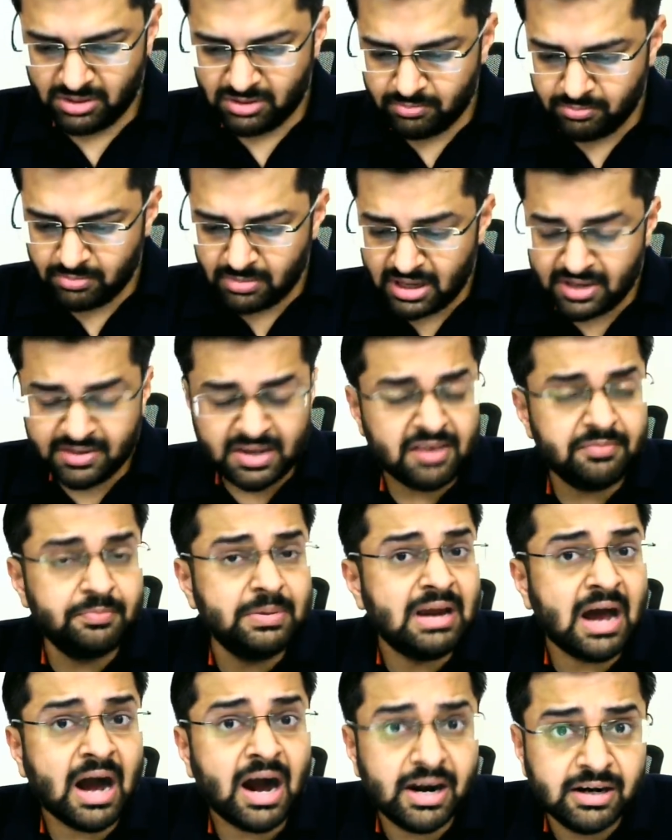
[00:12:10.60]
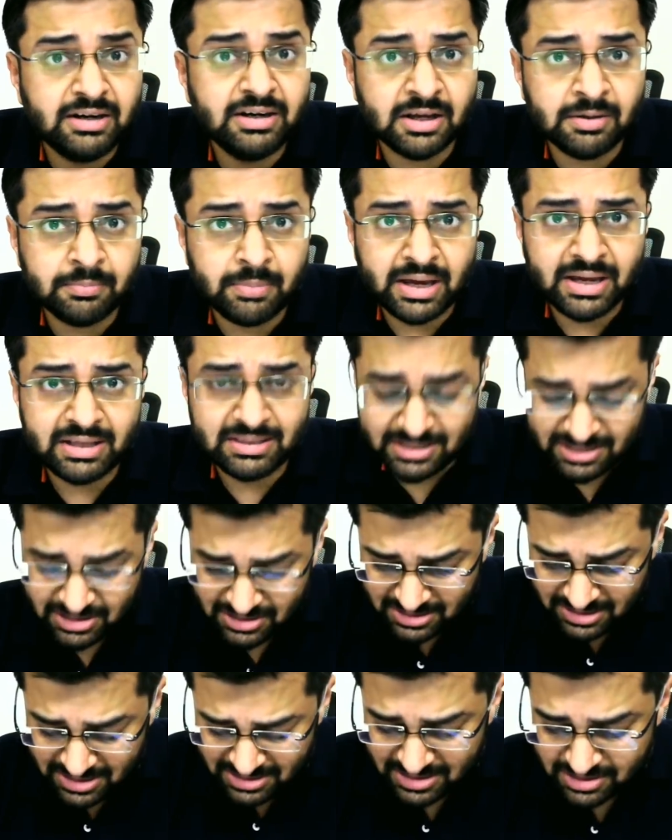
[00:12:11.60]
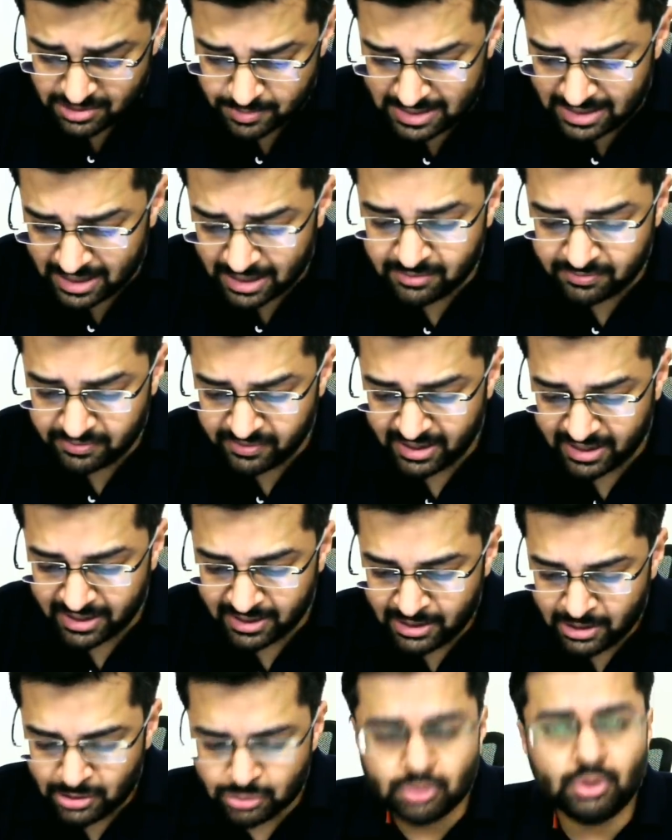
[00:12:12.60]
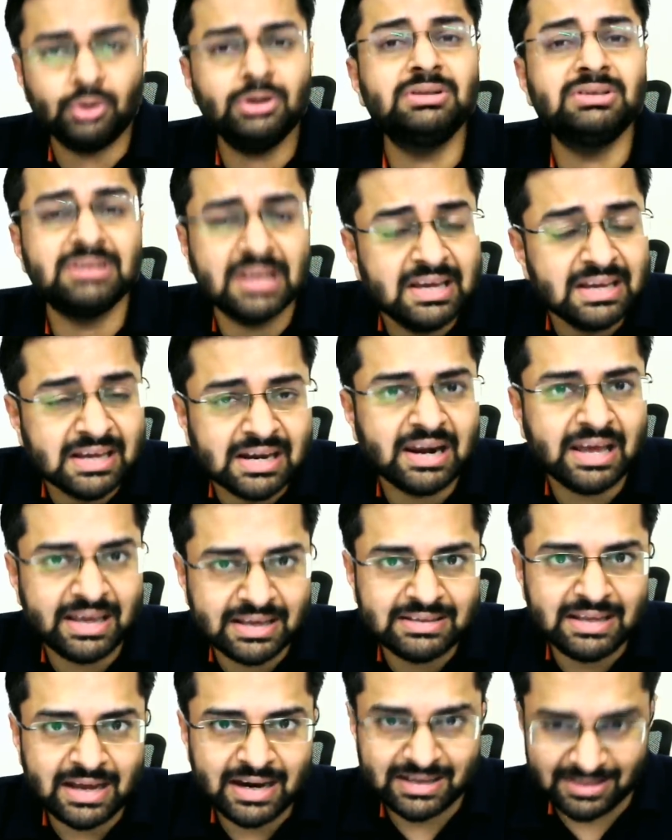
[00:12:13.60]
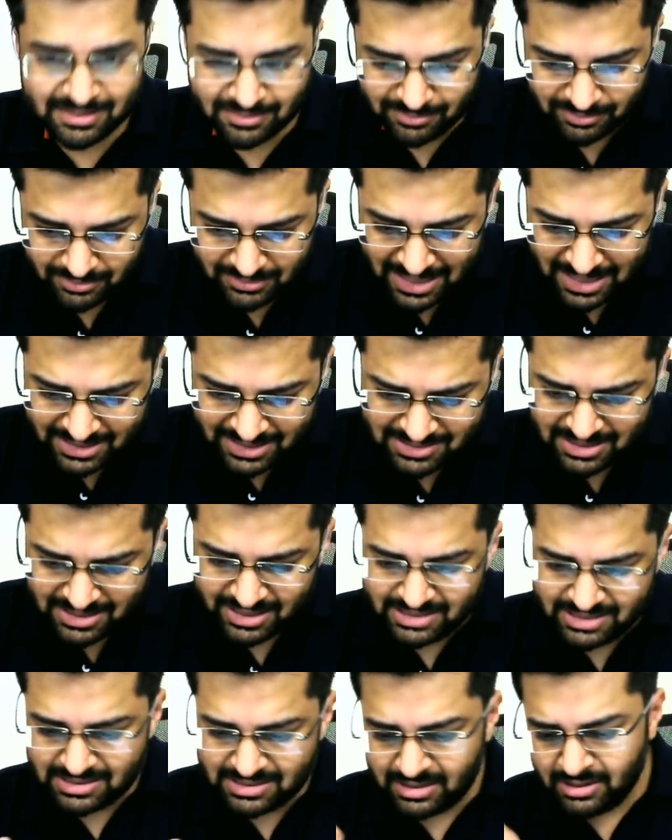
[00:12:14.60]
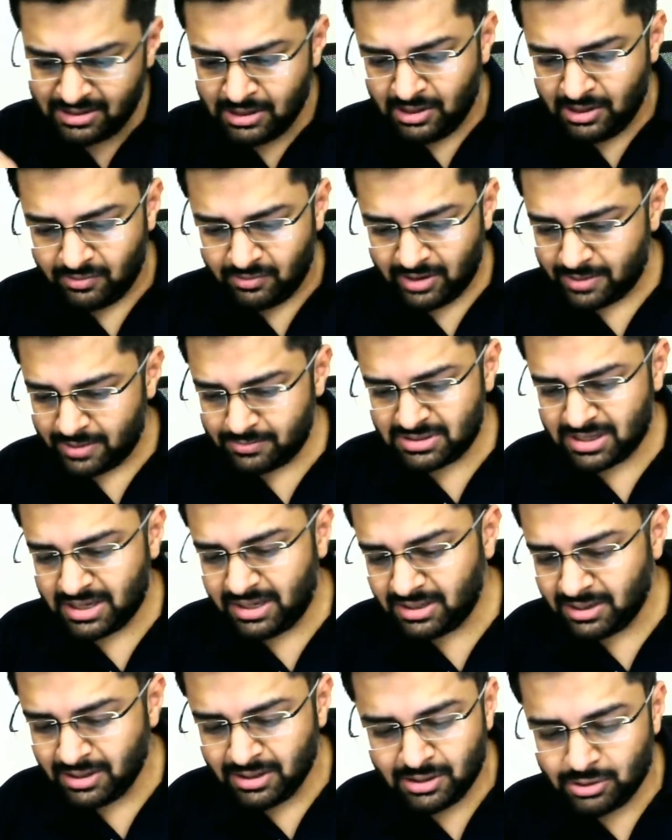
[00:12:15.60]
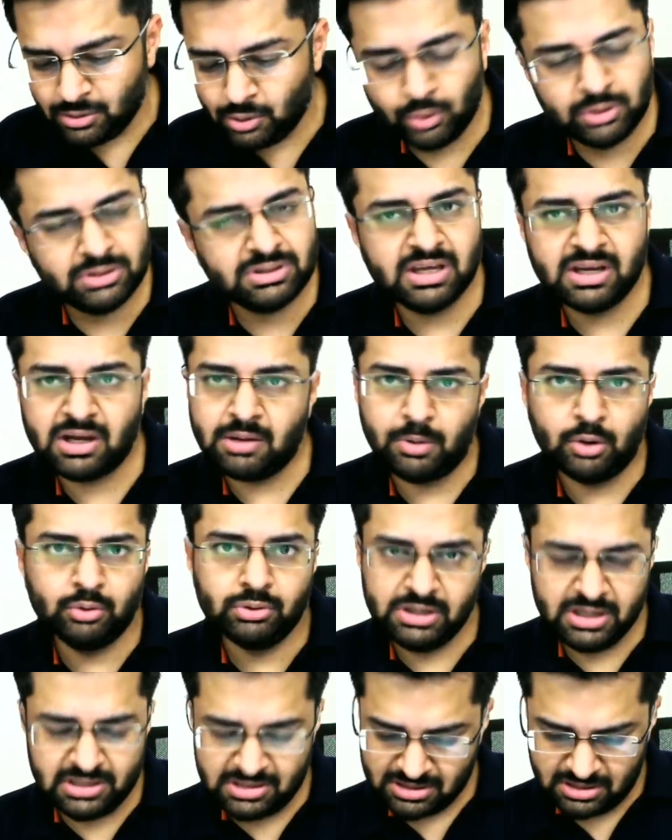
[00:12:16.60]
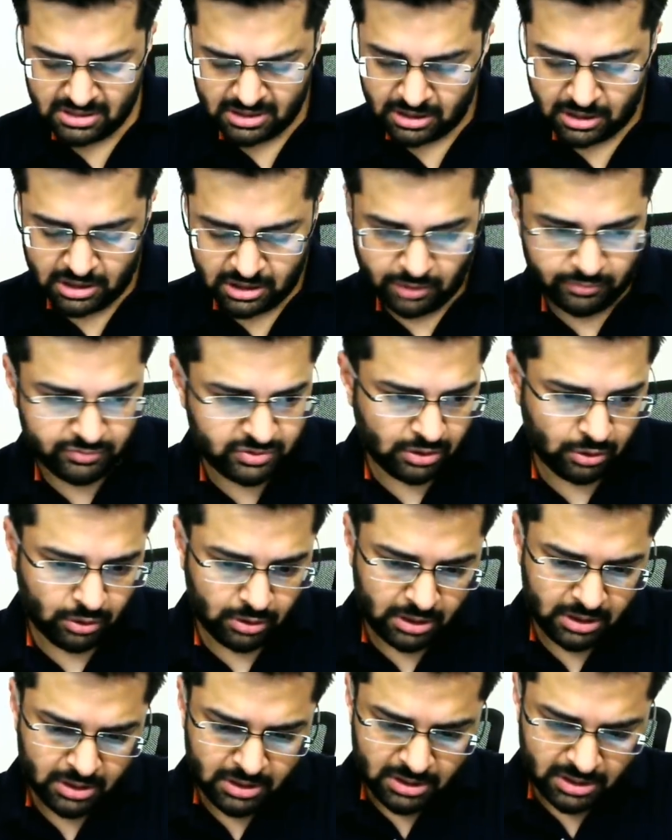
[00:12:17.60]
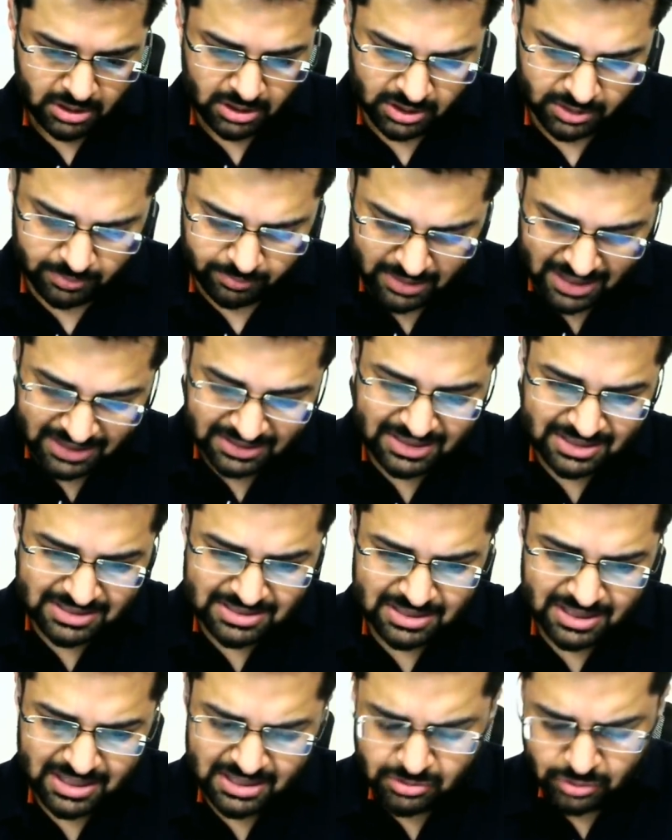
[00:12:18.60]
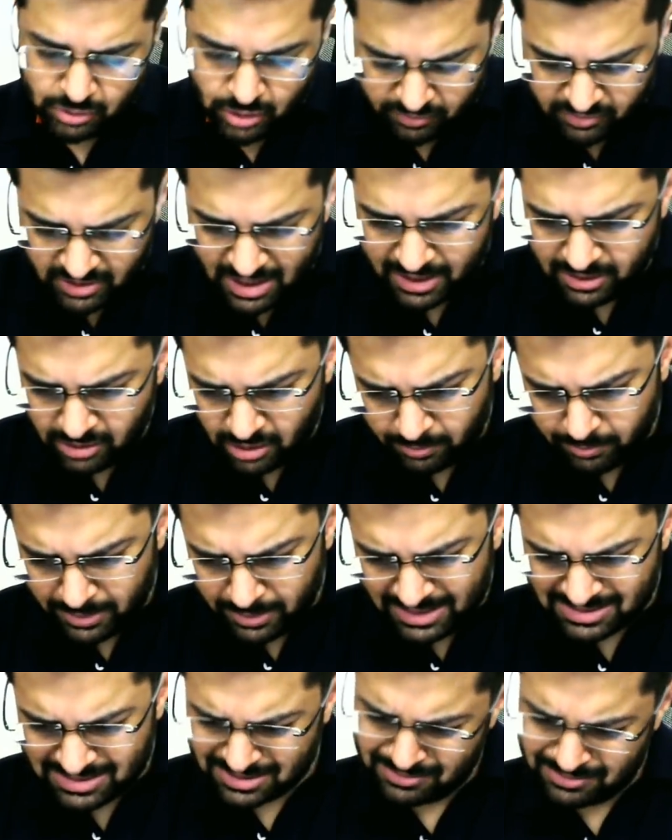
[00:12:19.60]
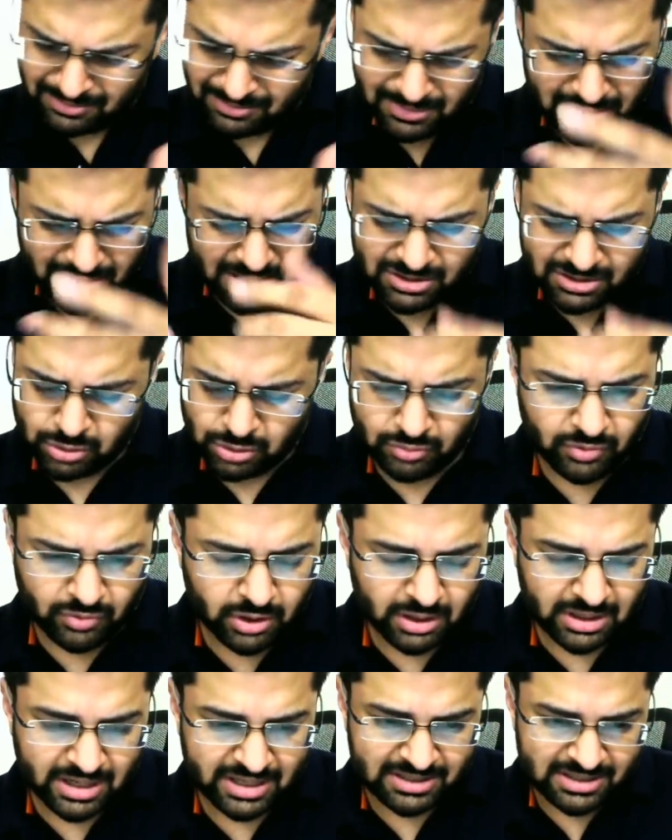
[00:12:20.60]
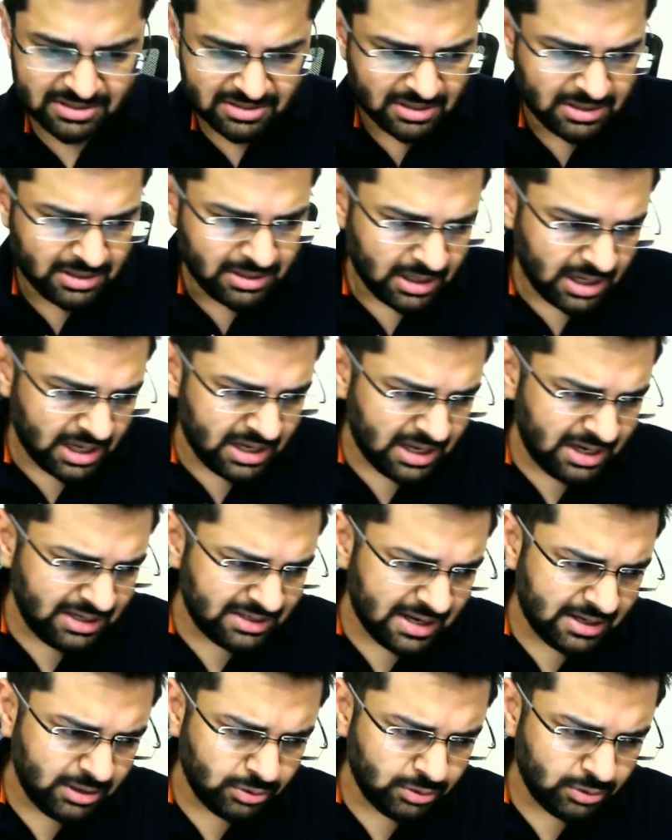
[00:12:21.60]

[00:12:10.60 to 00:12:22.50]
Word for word: I've been hard done by this. This has been unfair. So don't think like that that is the reason why i'm saying don't think about these uh, cutoffs and all uh, at this stage you've done your best it should work like this i'll tell you